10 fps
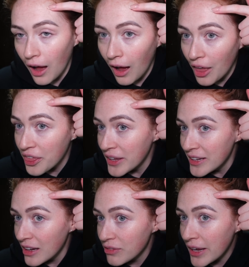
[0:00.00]
I
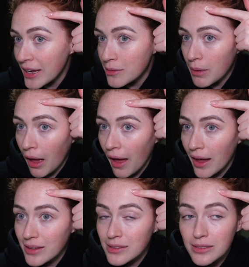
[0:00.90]
think I've hit my
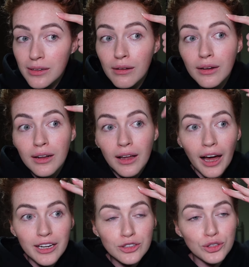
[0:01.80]
head
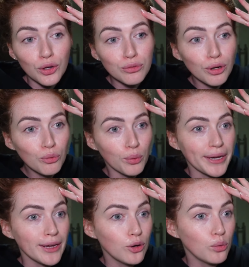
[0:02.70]
and I don't know
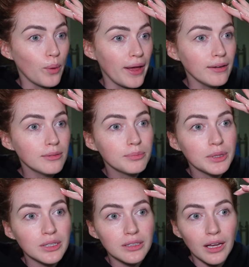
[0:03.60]
where or when
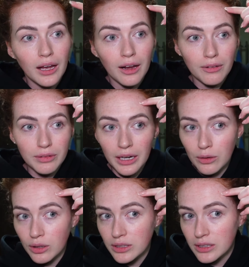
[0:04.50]
because I've now
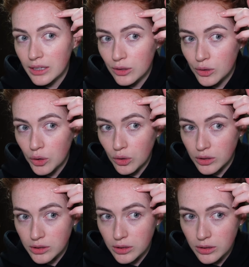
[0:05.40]
got this like
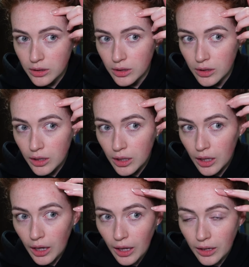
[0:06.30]
cut
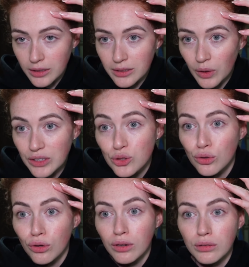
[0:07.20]
and it's quite
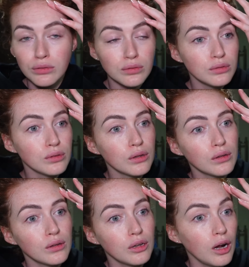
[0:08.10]
sore.
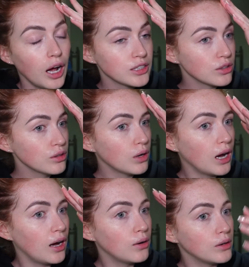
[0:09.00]
I don't know
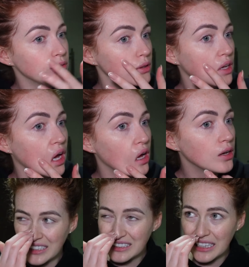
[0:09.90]
how I've done that.
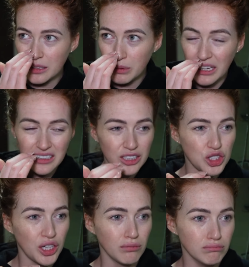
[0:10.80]
I didn't hit my head in the
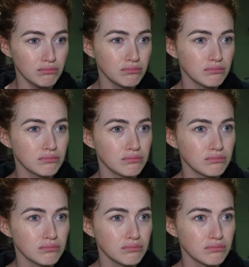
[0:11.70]
gym,
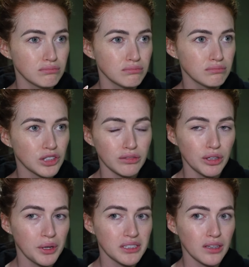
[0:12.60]
so I've
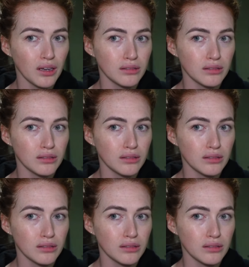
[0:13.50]
no idea.